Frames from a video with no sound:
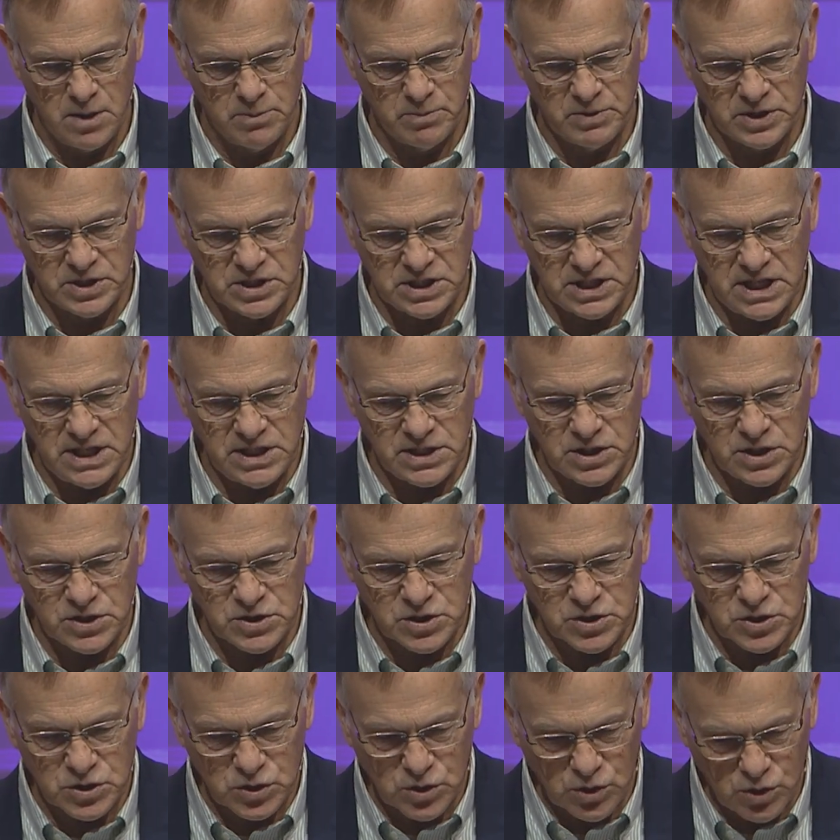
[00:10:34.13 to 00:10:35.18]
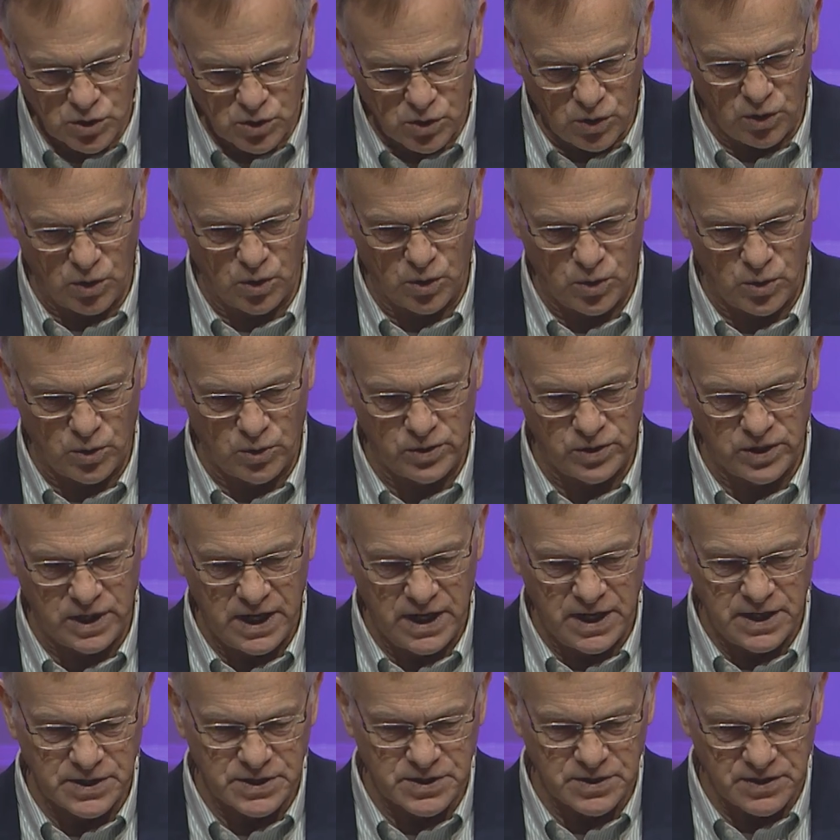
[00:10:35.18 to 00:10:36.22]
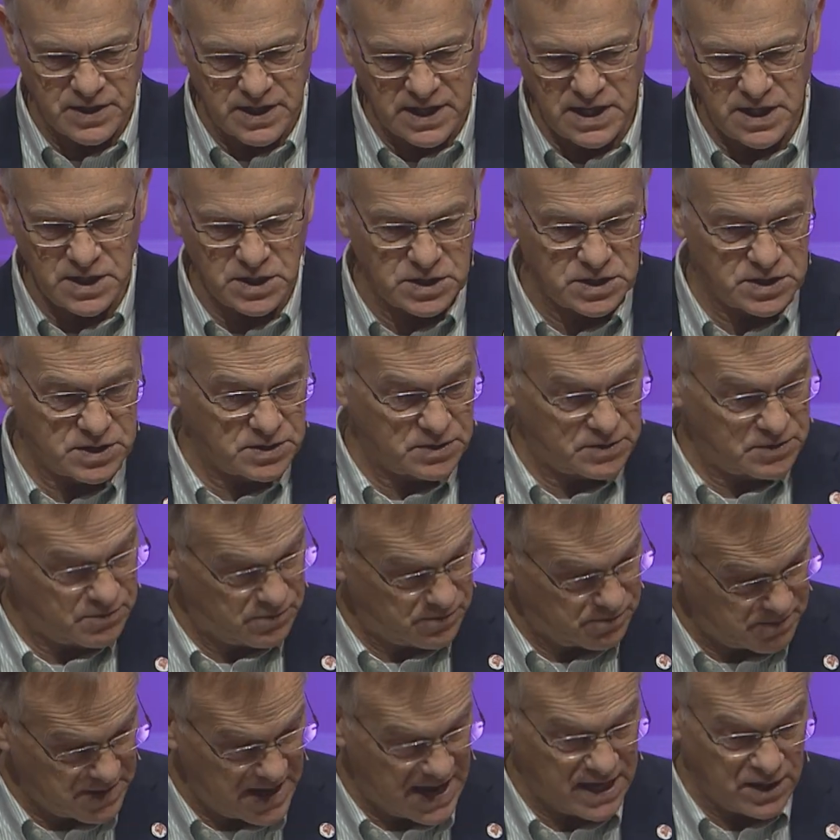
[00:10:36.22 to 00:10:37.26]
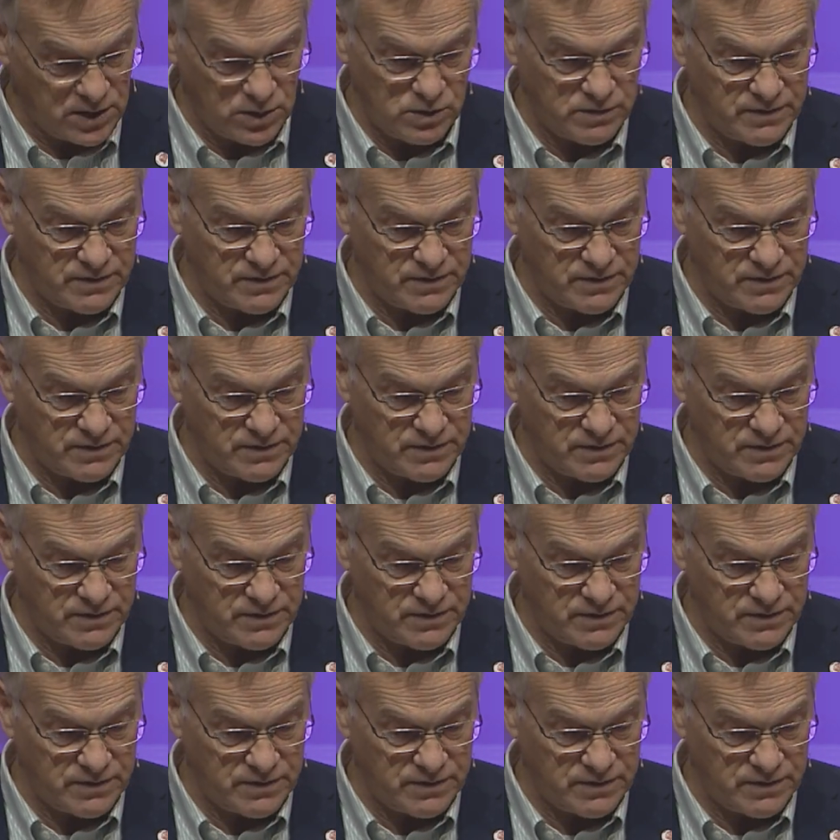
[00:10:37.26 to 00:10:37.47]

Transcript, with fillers: But Jesus' call to these men,